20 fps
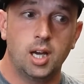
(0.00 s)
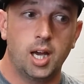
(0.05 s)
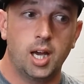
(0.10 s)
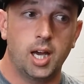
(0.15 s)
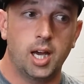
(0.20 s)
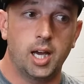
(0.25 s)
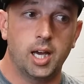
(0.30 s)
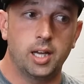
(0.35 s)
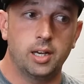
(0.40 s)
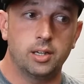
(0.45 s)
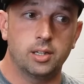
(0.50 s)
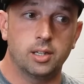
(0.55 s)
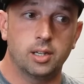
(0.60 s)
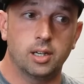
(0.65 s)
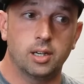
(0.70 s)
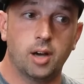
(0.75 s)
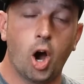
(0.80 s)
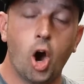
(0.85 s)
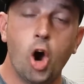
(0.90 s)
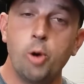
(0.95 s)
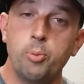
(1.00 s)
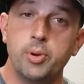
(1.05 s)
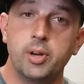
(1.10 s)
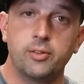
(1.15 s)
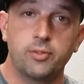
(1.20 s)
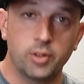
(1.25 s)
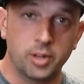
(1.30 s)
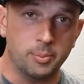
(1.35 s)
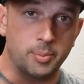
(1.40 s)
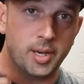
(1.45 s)
and
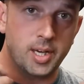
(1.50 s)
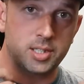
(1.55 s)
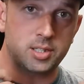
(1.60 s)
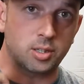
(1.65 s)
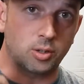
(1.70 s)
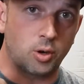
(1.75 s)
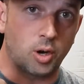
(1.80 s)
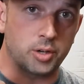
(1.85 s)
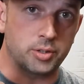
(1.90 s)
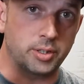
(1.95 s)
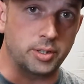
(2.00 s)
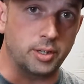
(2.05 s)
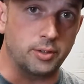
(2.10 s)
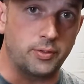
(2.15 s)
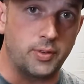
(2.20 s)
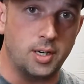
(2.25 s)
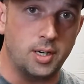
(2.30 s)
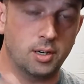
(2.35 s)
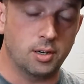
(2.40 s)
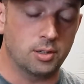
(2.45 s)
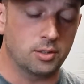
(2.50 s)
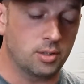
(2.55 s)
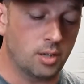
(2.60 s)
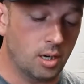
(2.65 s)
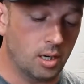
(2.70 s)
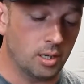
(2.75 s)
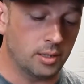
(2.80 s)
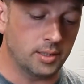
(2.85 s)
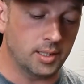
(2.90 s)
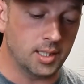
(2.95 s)
hoping for the best and crossing their fingers
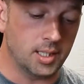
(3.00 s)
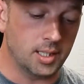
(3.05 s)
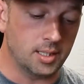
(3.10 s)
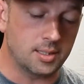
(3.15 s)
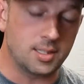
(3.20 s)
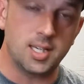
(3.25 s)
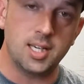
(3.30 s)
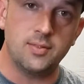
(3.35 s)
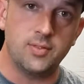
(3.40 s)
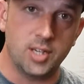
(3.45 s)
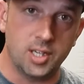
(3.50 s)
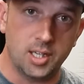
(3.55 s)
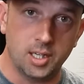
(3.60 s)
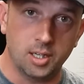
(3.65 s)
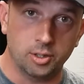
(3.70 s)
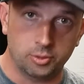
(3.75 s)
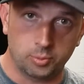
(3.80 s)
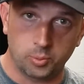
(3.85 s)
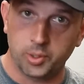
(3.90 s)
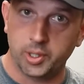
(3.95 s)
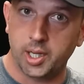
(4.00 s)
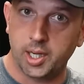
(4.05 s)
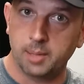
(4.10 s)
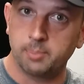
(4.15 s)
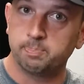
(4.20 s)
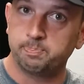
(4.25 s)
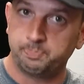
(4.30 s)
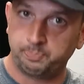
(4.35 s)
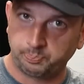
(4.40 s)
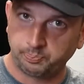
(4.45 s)
on the TV deals where they